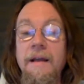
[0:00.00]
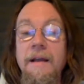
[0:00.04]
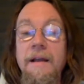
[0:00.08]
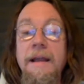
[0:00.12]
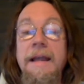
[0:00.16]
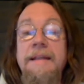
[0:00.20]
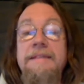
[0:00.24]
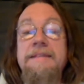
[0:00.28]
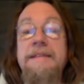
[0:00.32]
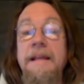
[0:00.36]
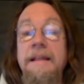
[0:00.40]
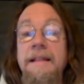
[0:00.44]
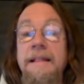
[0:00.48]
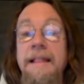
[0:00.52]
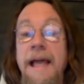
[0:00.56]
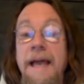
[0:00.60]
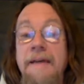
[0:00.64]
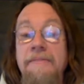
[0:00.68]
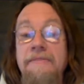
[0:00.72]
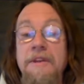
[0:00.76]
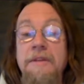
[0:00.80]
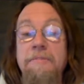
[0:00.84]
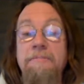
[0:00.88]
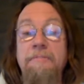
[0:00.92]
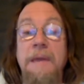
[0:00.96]
It's
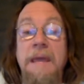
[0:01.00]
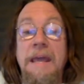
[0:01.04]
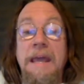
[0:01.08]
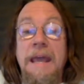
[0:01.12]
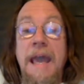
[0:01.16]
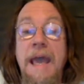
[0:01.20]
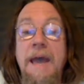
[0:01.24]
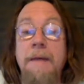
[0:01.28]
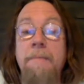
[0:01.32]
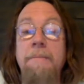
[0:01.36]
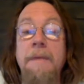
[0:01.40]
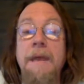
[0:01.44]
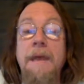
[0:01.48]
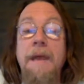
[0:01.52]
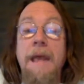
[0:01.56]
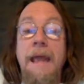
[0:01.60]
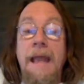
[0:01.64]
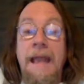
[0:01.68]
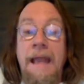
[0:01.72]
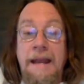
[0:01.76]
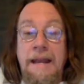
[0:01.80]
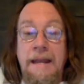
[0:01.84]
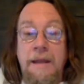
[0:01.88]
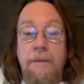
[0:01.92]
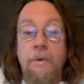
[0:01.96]
11 p.m.,
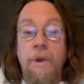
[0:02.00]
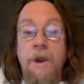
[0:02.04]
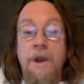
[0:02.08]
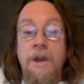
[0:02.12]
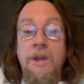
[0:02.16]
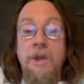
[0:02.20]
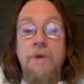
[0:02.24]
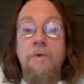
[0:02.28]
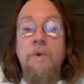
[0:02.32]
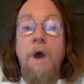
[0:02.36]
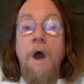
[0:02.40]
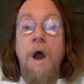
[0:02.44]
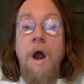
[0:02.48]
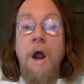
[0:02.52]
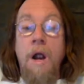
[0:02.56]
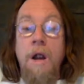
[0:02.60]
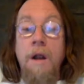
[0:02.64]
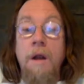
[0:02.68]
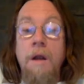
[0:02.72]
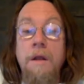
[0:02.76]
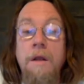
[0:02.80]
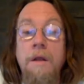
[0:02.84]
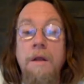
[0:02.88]
Henny, where you are.